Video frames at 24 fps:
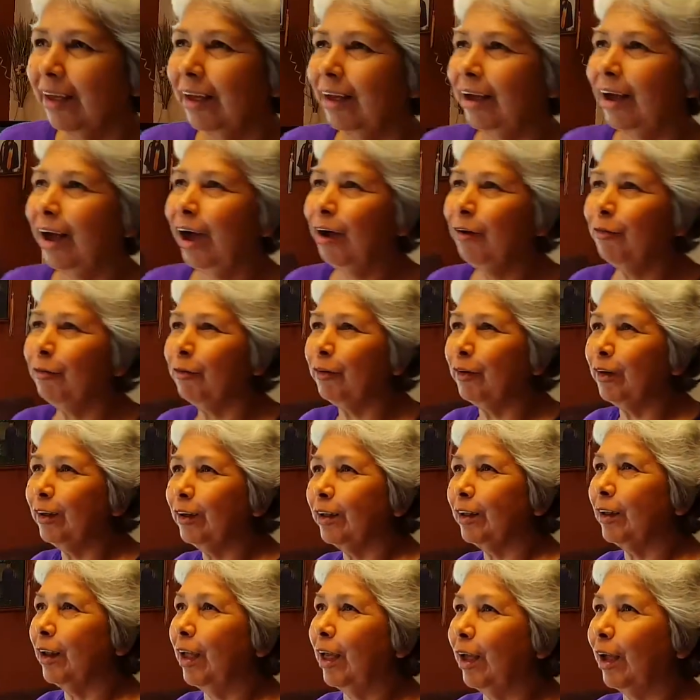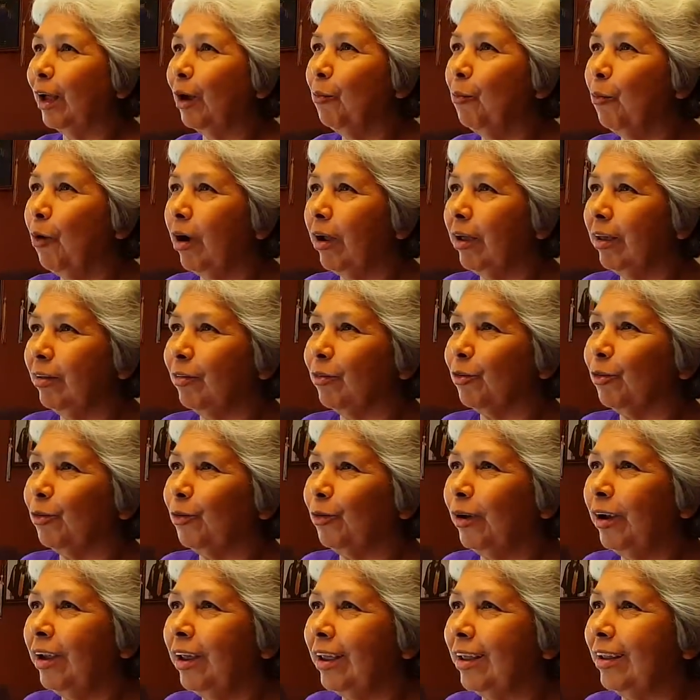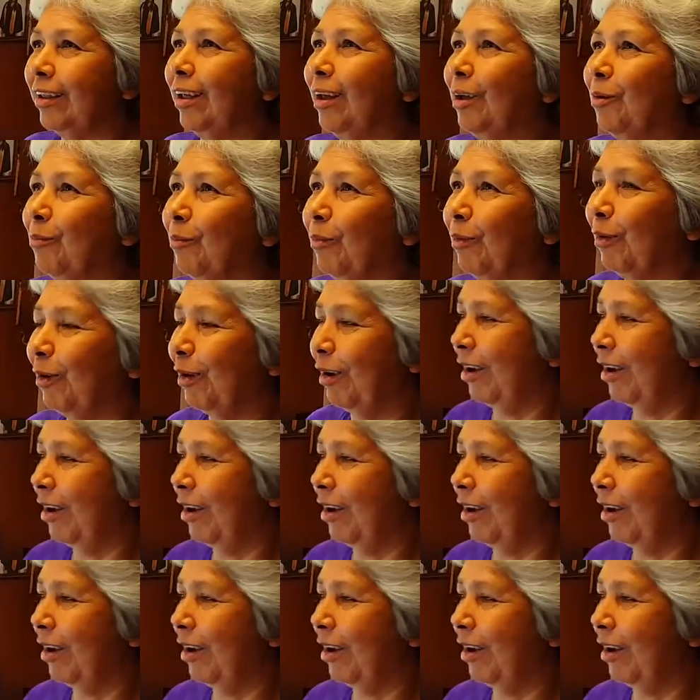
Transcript: I feel like I'm walking straight. I